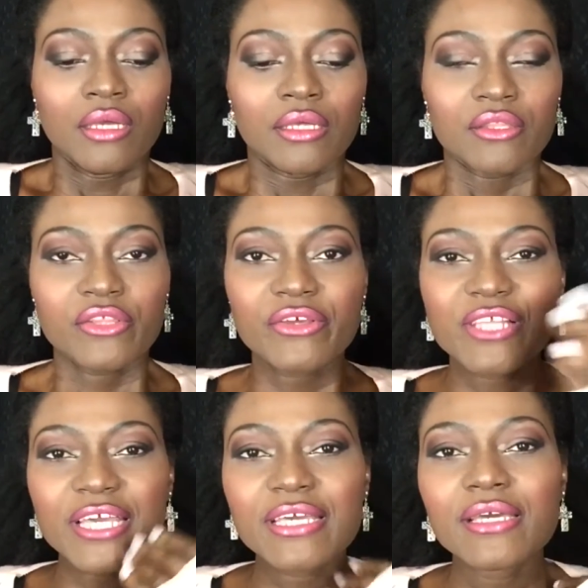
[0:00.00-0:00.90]
they're
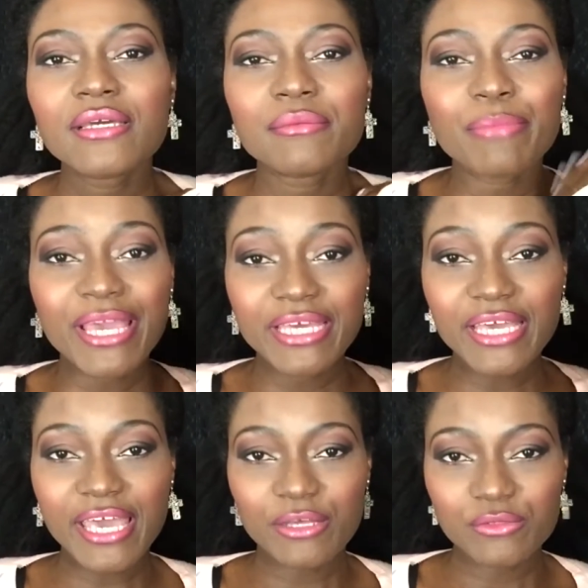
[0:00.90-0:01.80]
like bank
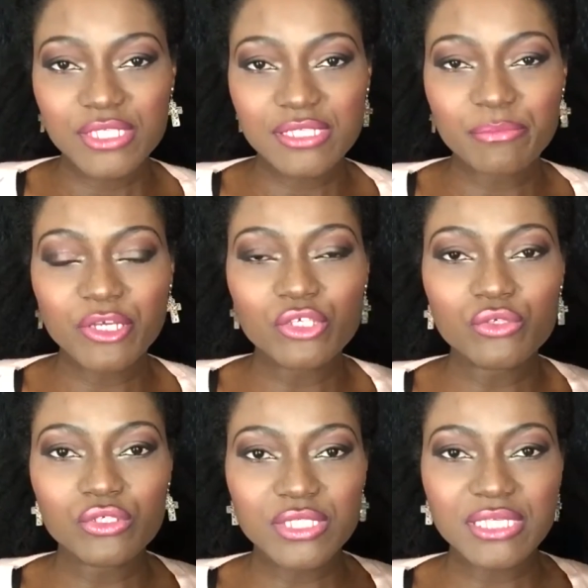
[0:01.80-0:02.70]
accounts, but you
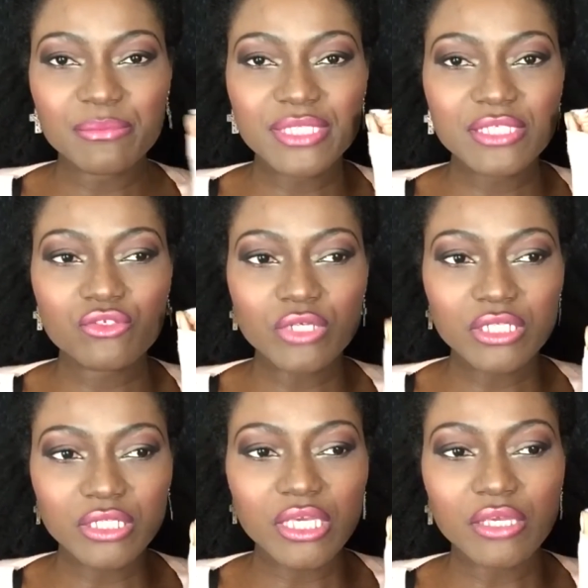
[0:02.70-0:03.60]
use them
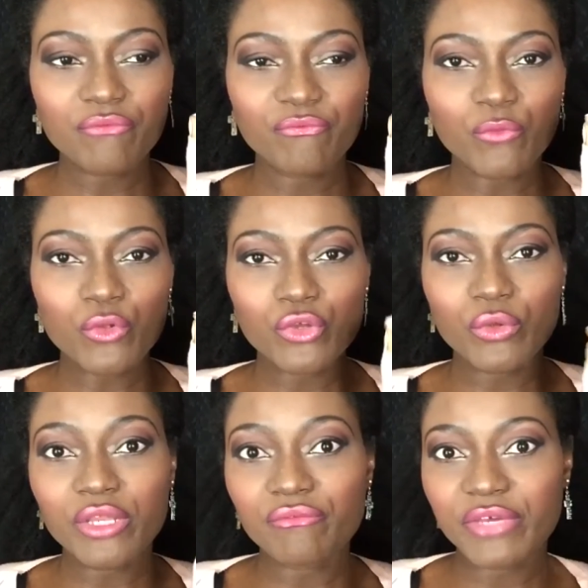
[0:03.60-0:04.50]
strictly for your
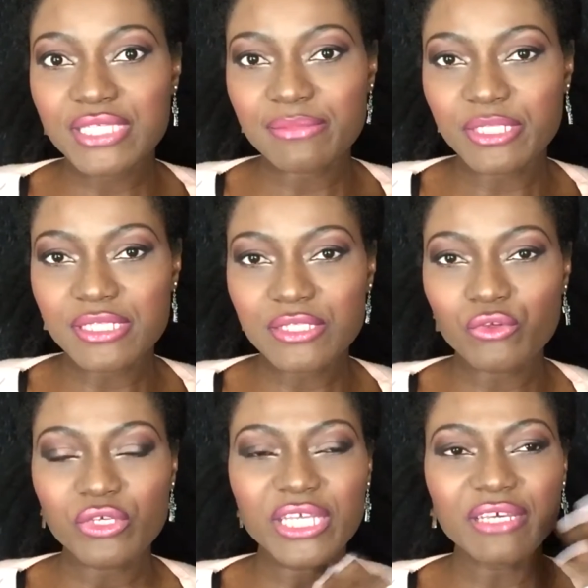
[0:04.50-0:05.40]
investments. So,
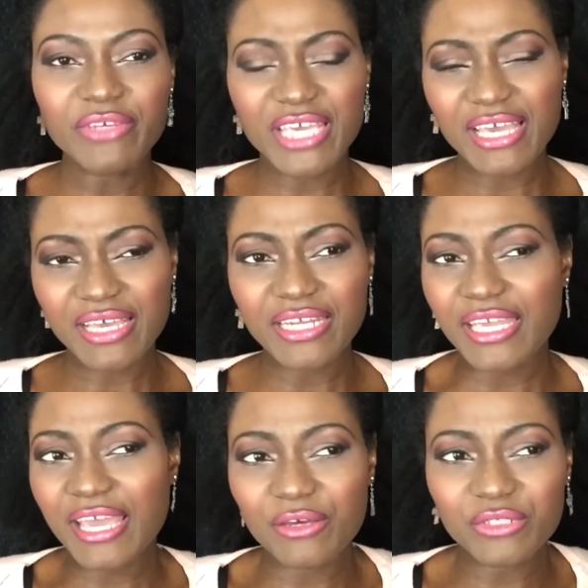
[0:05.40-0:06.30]
you can have a, an
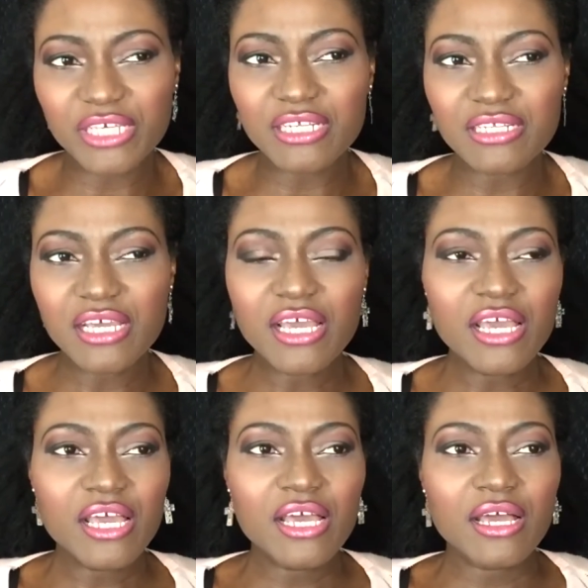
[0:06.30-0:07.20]
account in
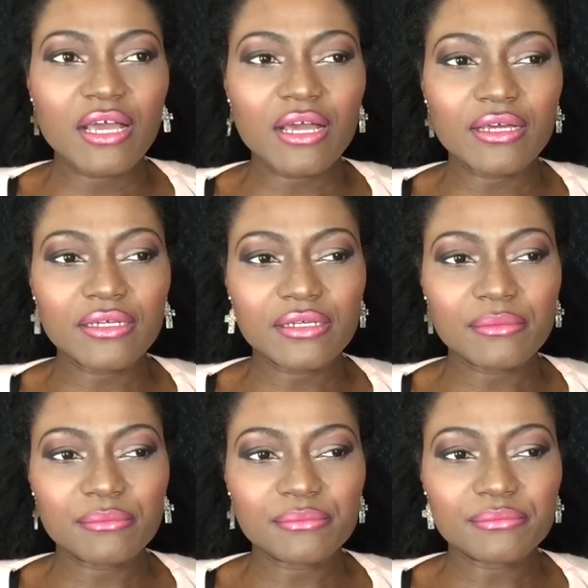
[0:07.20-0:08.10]

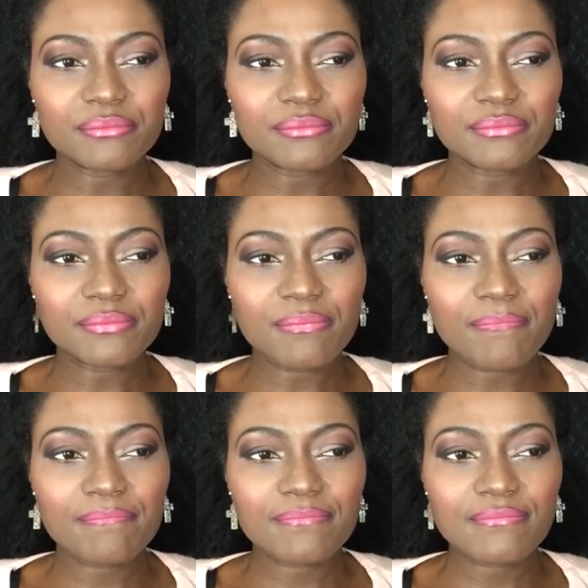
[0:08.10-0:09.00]
um,
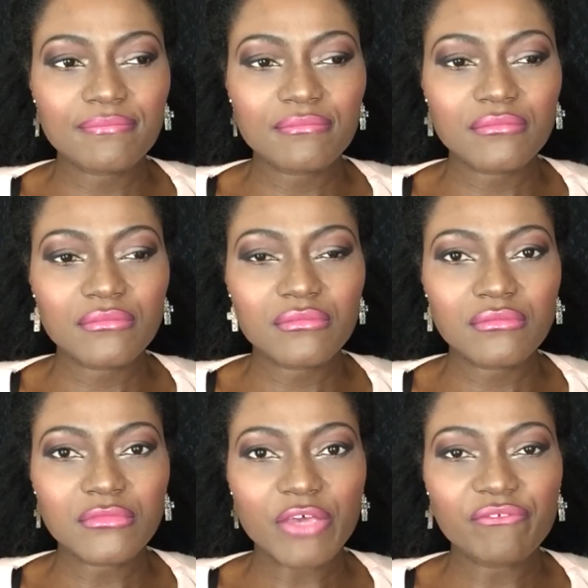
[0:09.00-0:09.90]

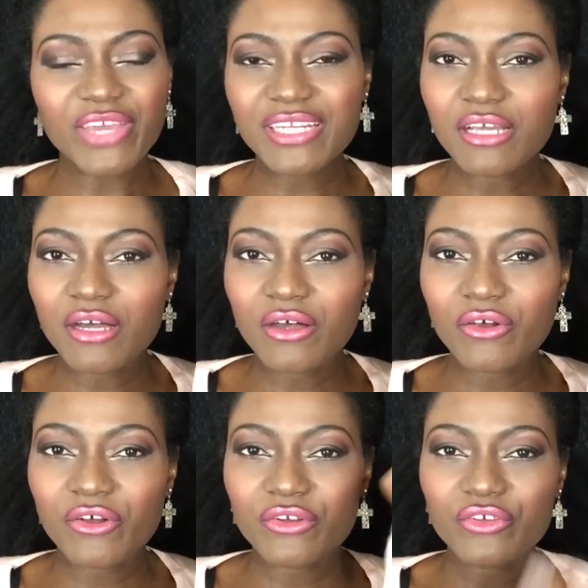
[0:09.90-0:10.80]

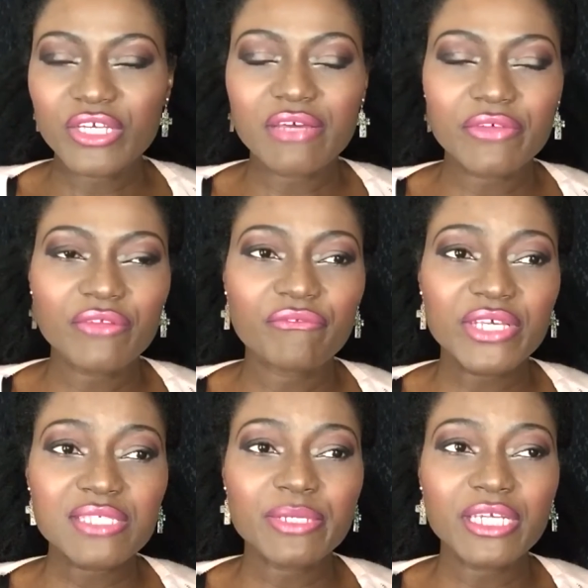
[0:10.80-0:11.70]
Vanguard. You can have an
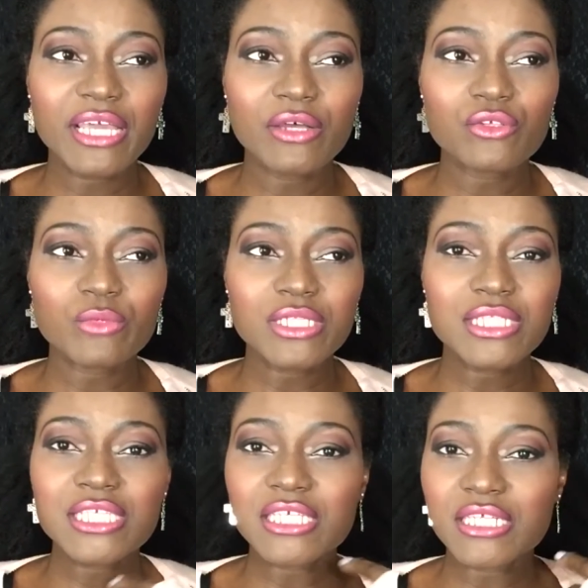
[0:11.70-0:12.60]
investment account with
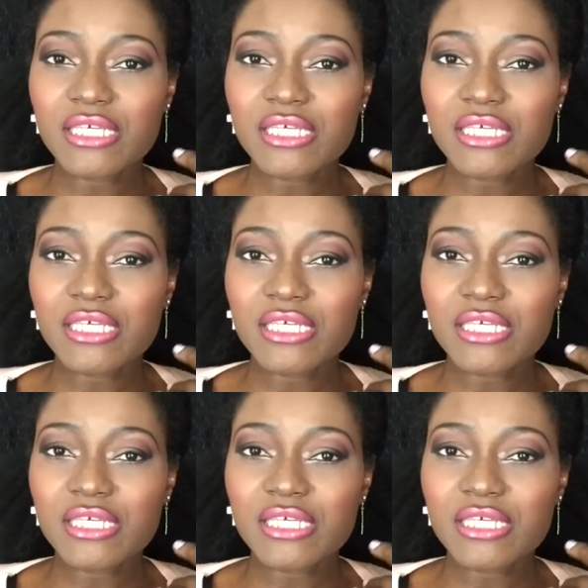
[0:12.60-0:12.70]
TD